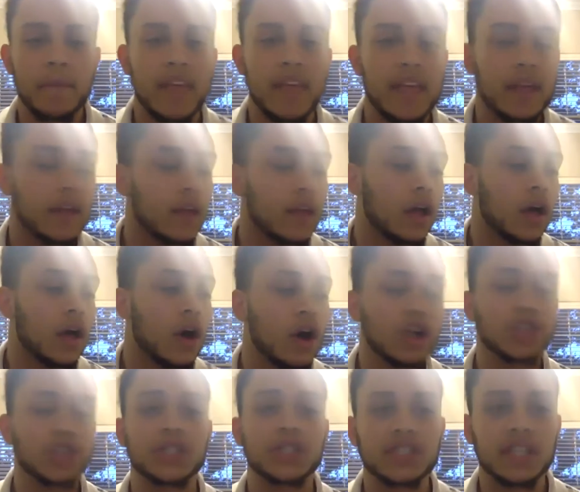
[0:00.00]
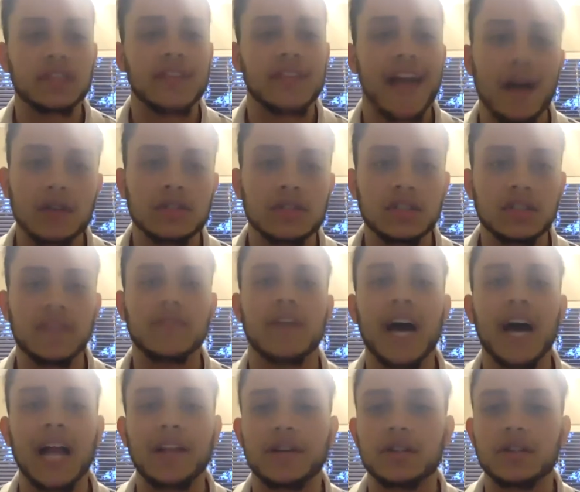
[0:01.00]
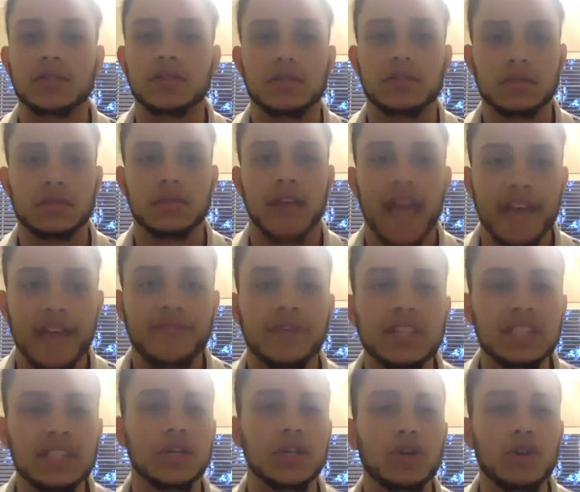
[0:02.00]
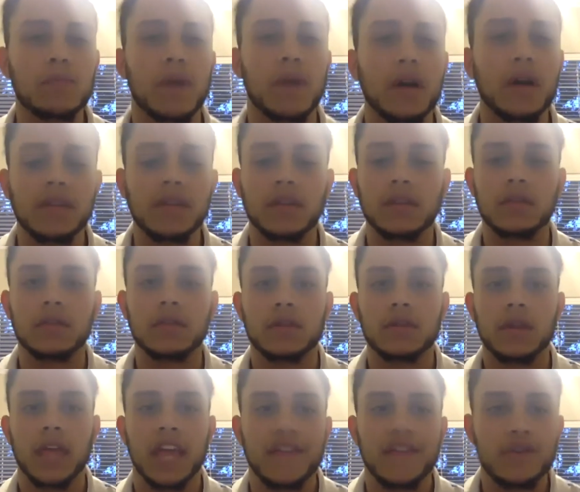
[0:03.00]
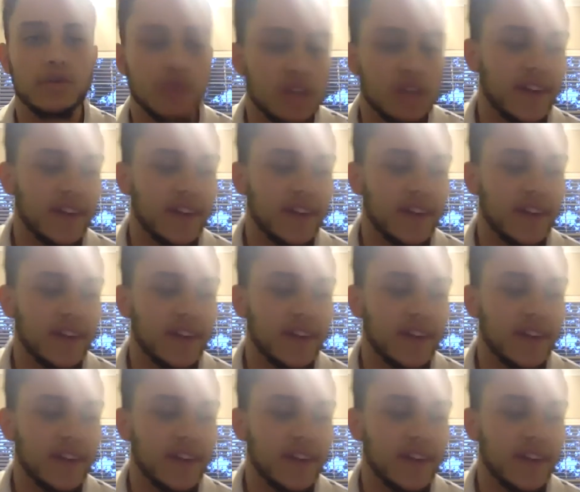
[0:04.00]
hundreds and thousands of dollars every single month if you develop